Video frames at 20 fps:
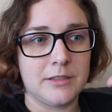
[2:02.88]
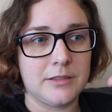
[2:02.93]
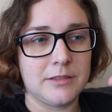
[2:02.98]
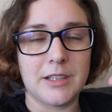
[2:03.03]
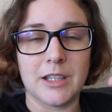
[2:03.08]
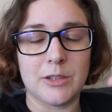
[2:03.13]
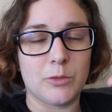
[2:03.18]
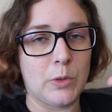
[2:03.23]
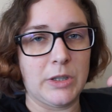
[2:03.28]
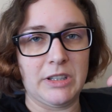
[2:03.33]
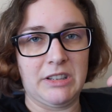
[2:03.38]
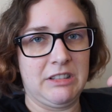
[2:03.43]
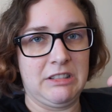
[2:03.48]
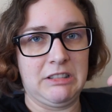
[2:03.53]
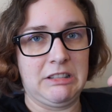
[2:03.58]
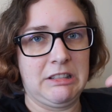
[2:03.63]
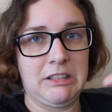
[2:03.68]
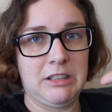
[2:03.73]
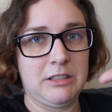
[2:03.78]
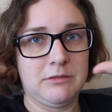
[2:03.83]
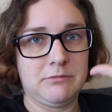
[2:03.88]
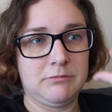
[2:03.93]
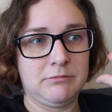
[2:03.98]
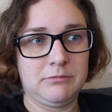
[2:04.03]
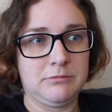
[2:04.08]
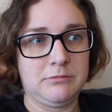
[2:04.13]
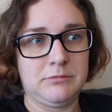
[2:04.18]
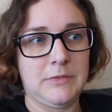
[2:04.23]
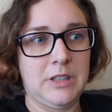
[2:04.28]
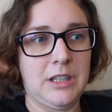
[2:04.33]
that wasn't
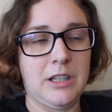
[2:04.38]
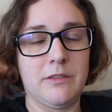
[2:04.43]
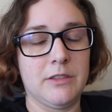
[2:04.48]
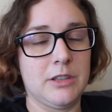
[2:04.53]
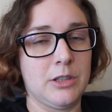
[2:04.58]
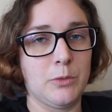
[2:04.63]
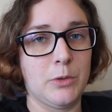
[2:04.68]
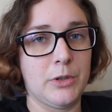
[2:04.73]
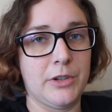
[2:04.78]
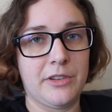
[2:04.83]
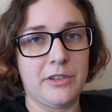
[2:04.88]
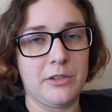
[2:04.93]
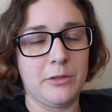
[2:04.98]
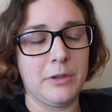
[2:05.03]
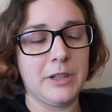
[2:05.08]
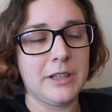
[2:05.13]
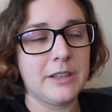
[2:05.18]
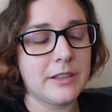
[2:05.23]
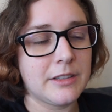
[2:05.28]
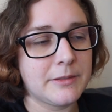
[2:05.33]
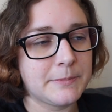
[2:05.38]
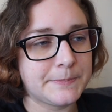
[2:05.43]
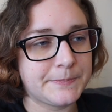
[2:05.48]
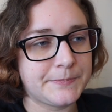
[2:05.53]
even the worst of it.